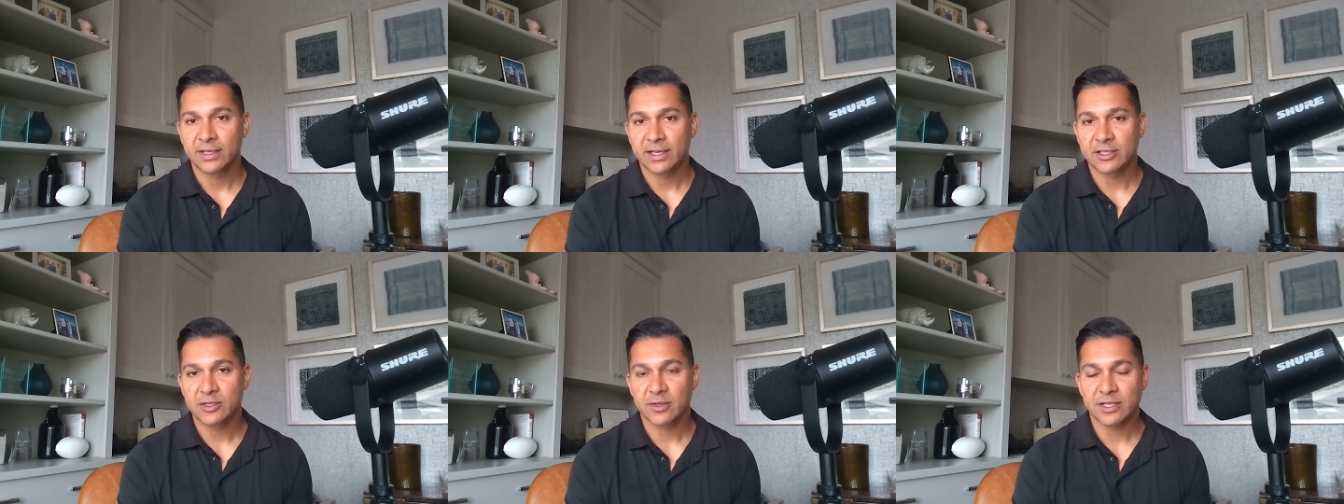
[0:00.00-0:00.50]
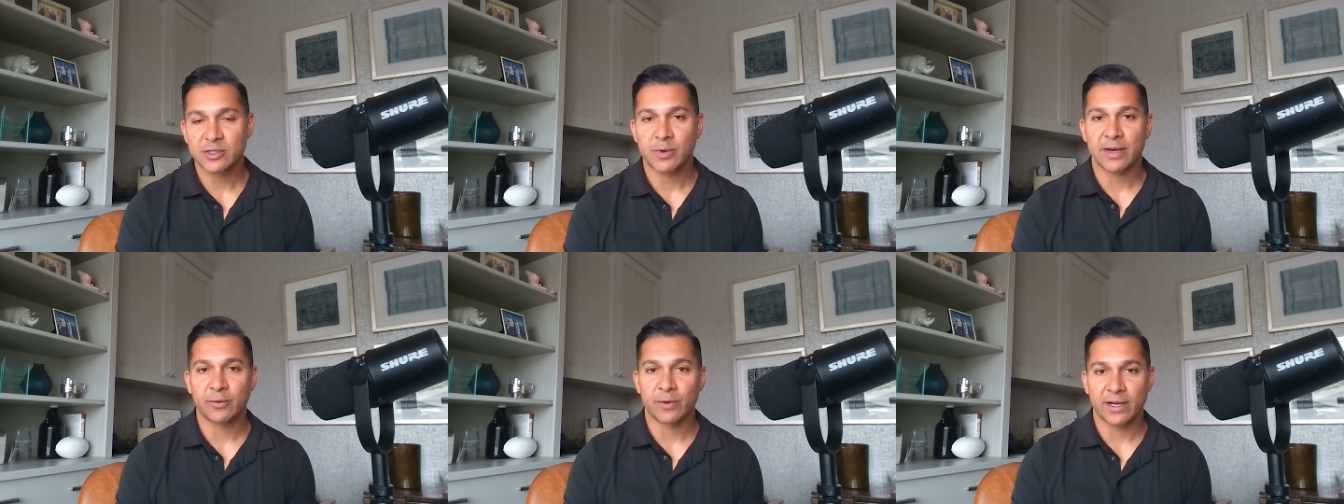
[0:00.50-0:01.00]
And so that's
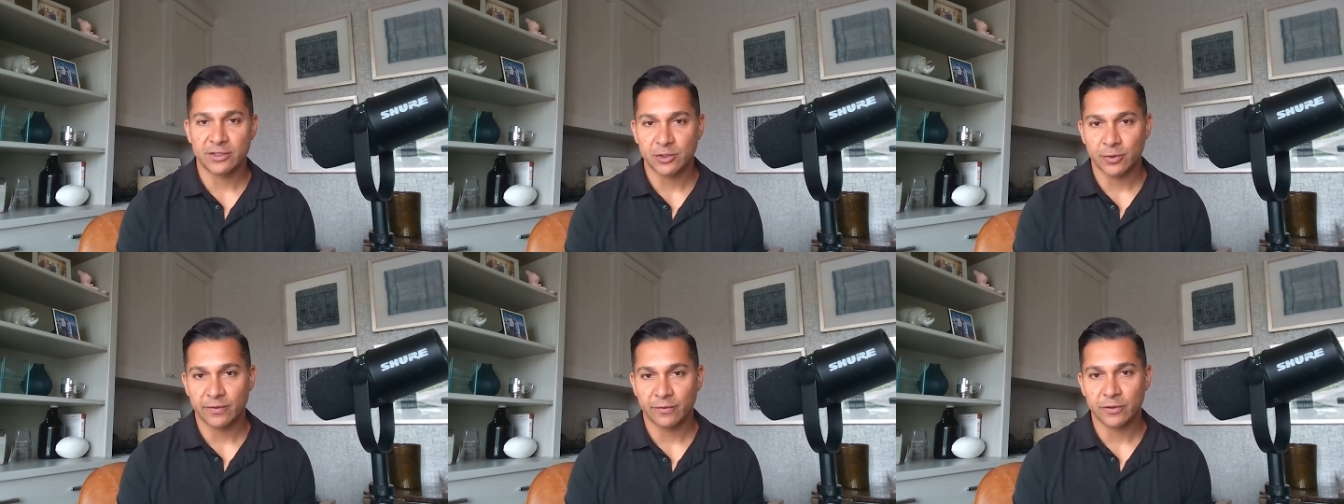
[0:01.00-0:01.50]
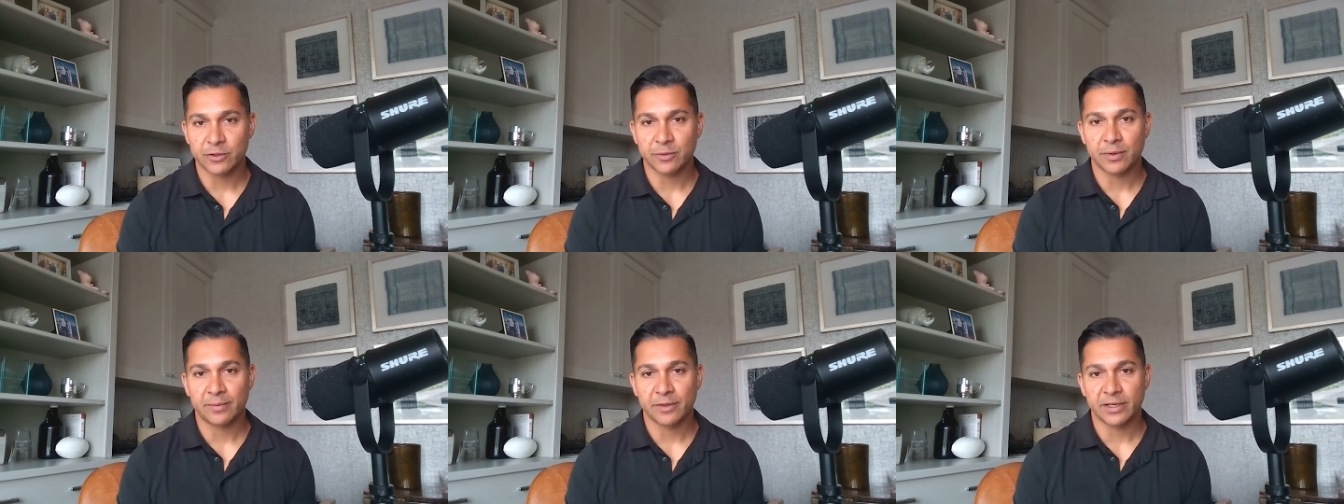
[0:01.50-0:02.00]
why when I joined First
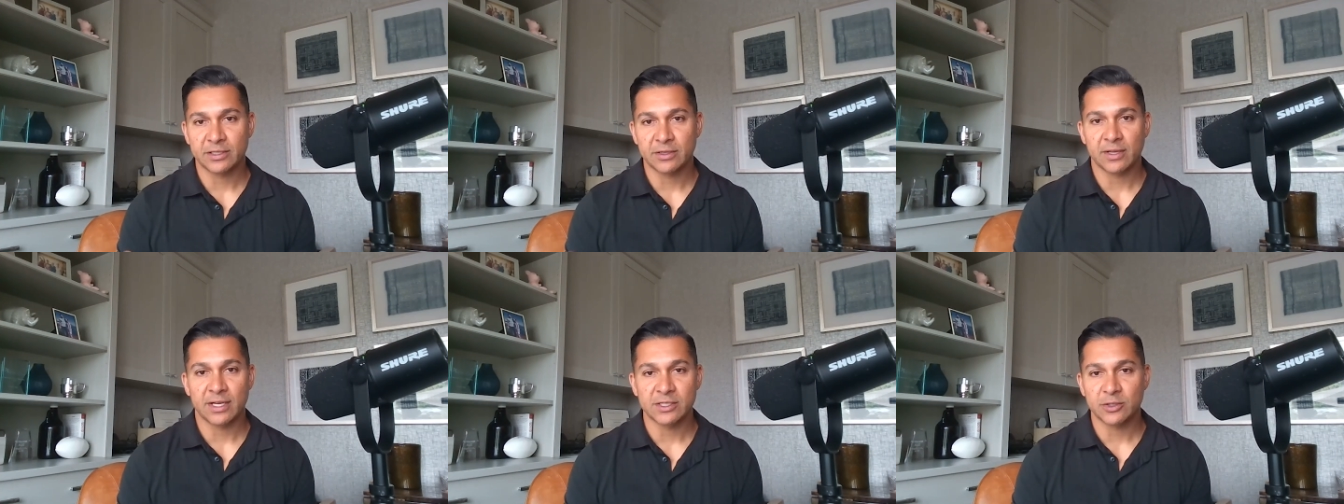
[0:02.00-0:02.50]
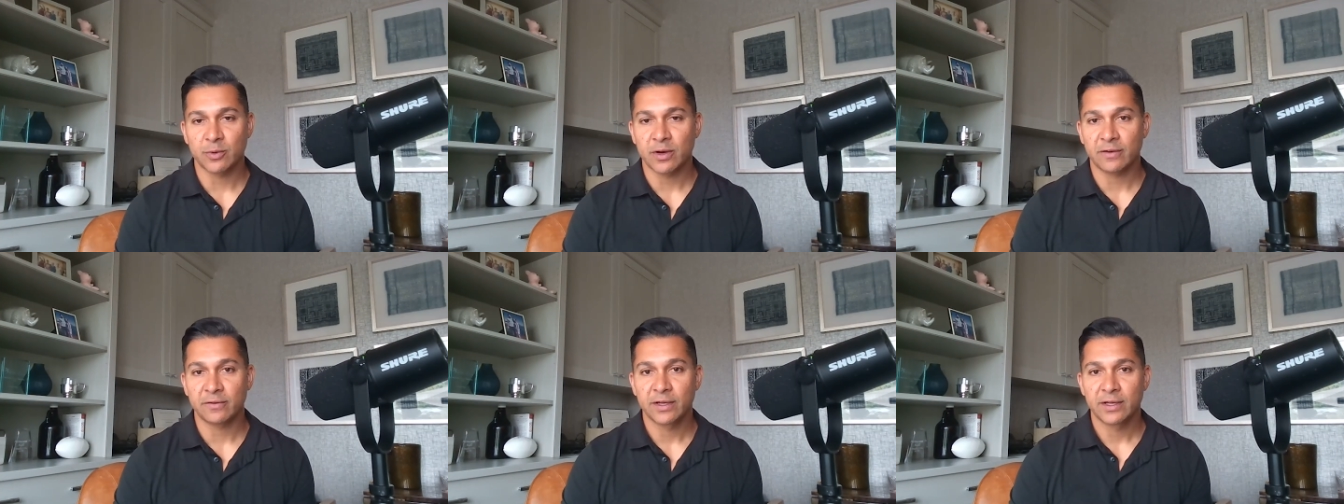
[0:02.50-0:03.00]
Republic in
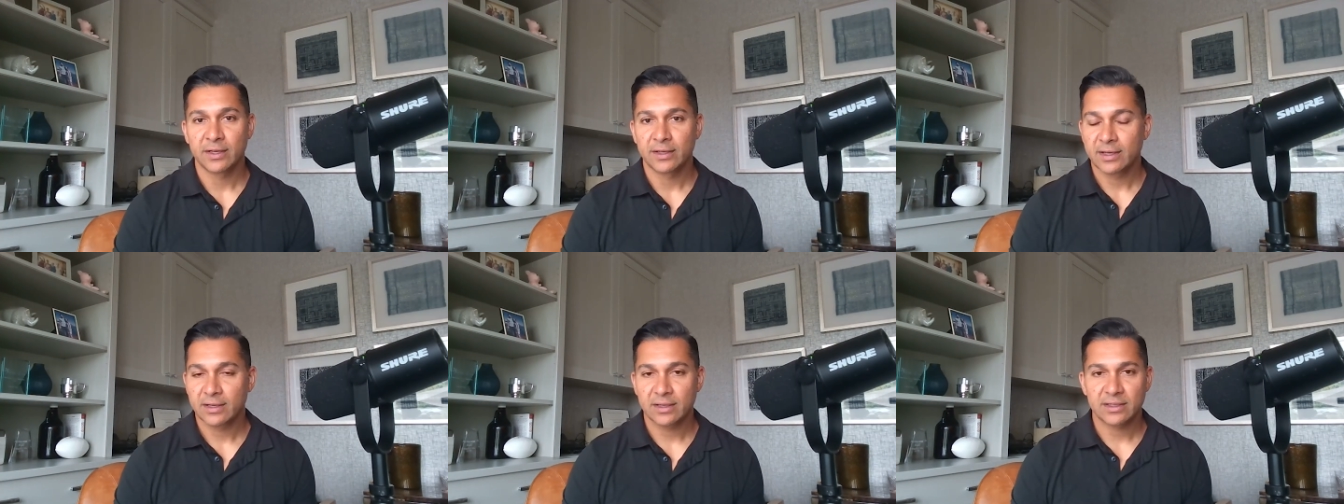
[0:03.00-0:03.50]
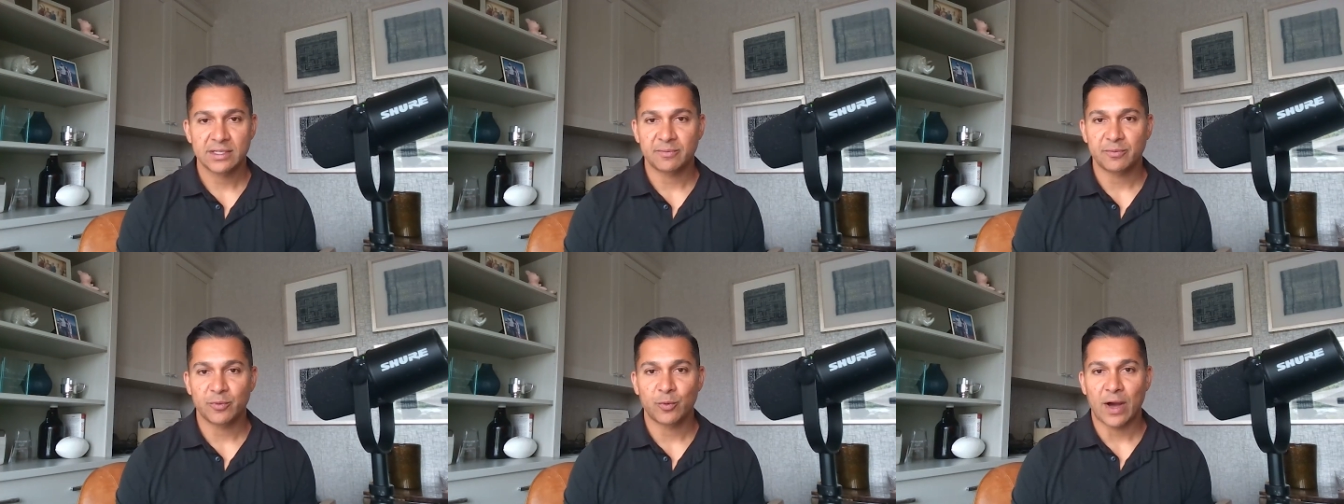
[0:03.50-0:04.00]
2012, I said,
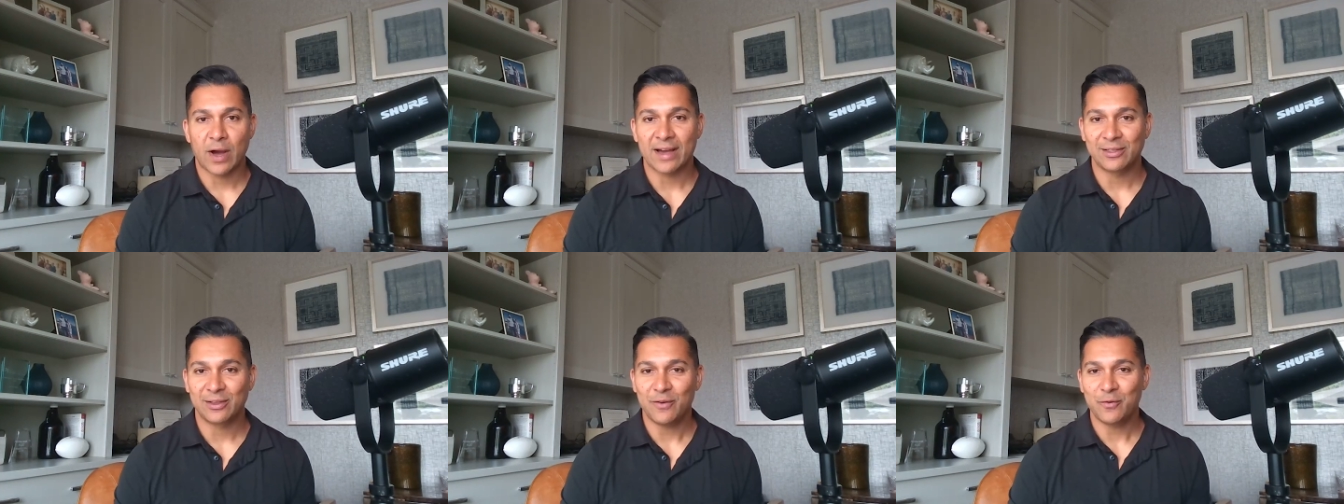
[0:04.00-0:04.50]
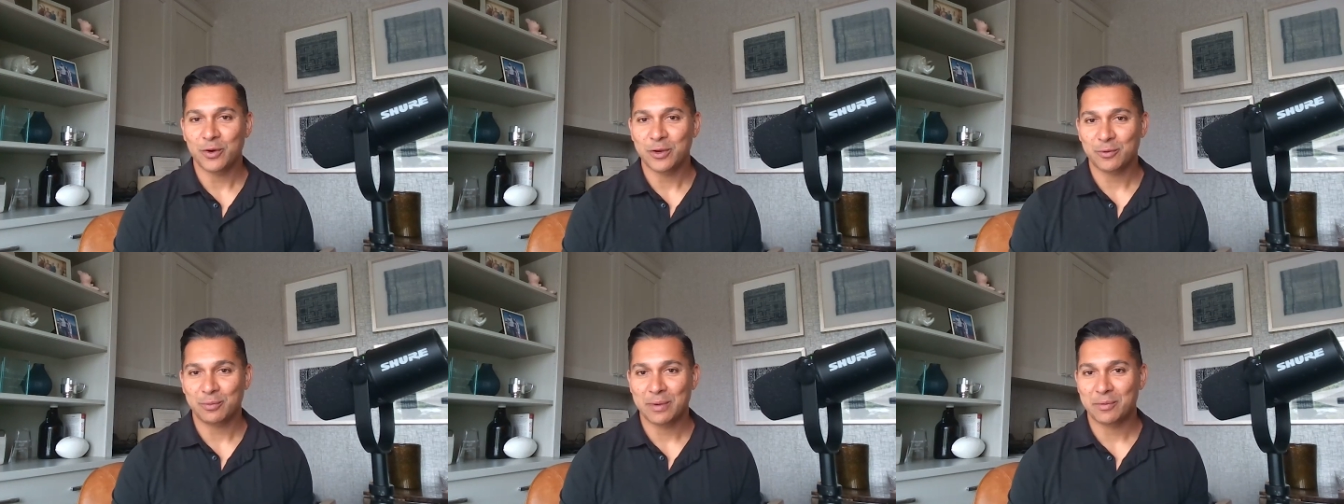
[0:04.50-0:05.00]
I love
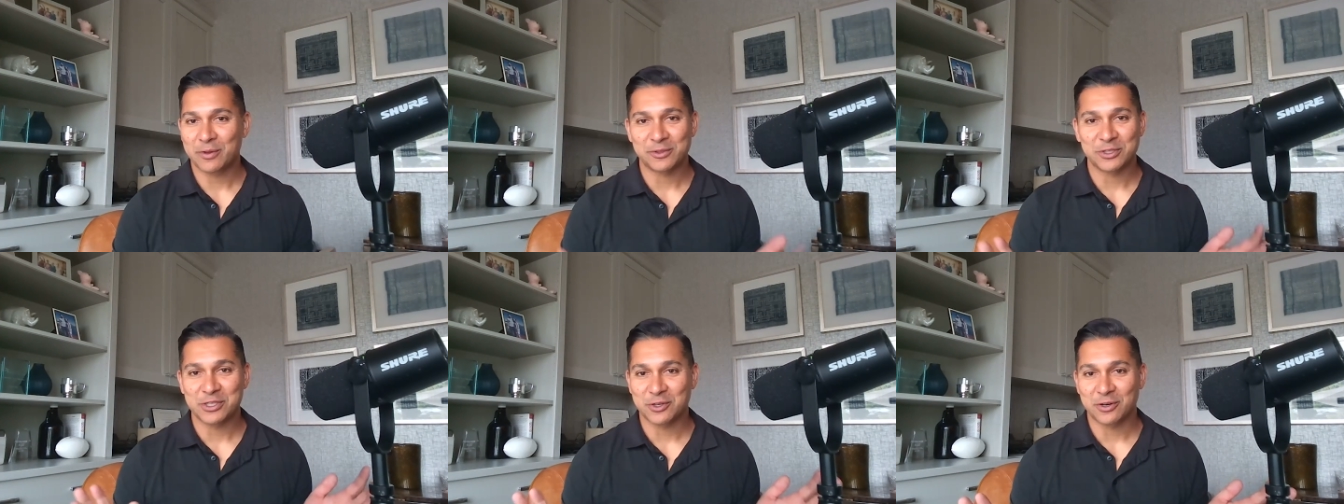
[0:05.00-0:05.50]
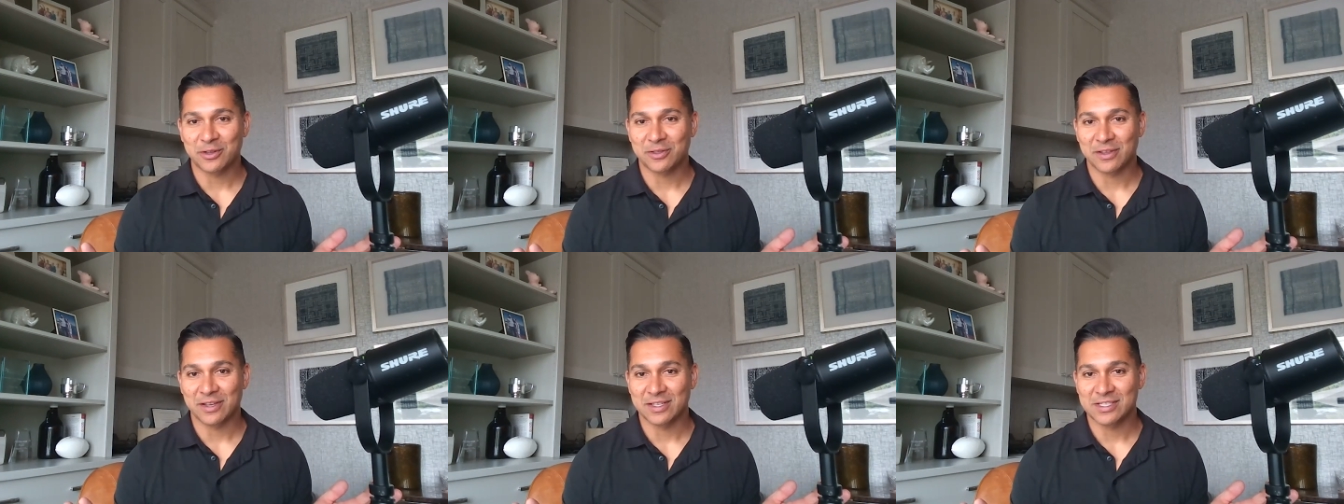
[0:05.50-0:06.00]
working with people that are just starting
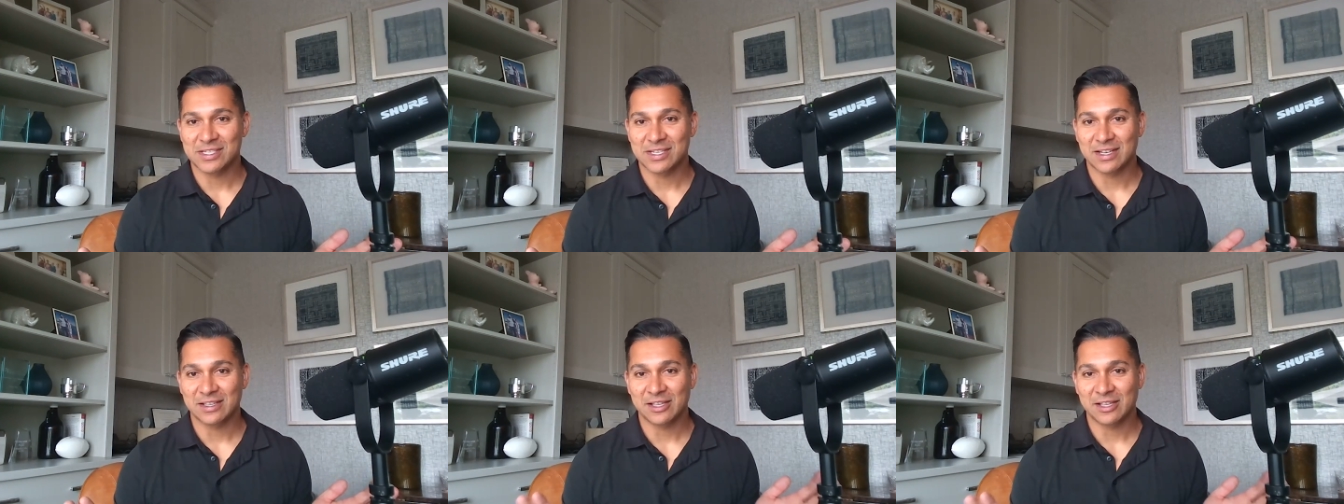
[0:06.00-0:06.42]
things.